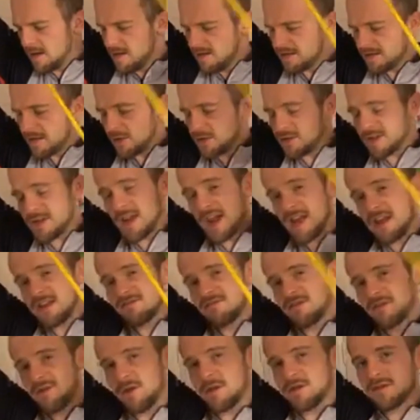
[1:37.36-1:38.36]
So today's
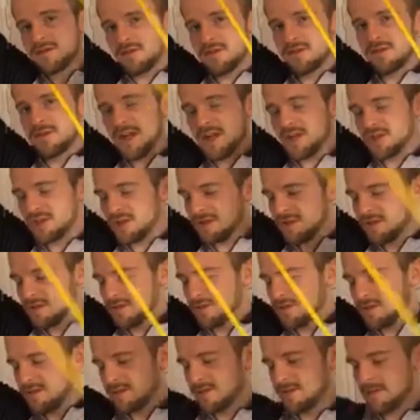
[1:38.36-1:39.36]
reversal session,
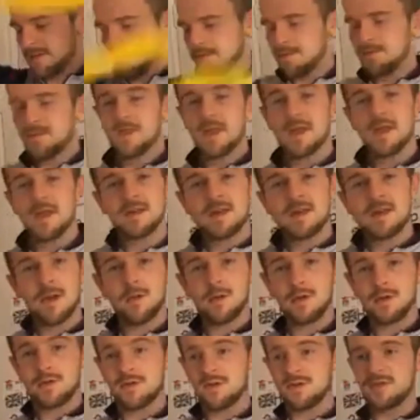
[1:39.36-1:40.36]
now
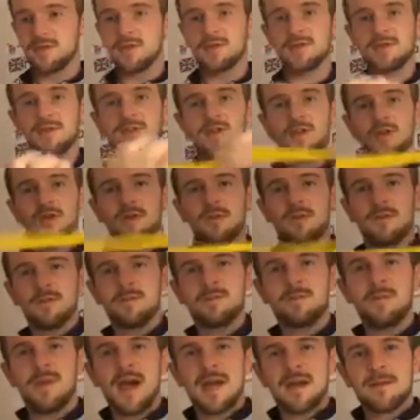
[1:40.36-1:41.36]
we're just going to do
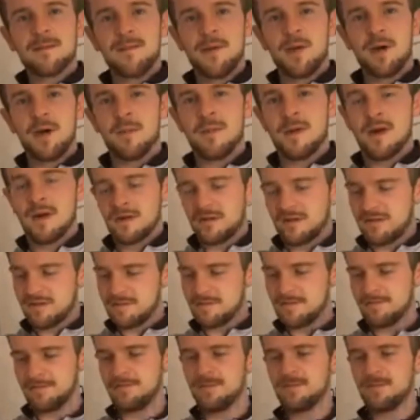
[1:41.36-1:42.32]
band pull-aparts.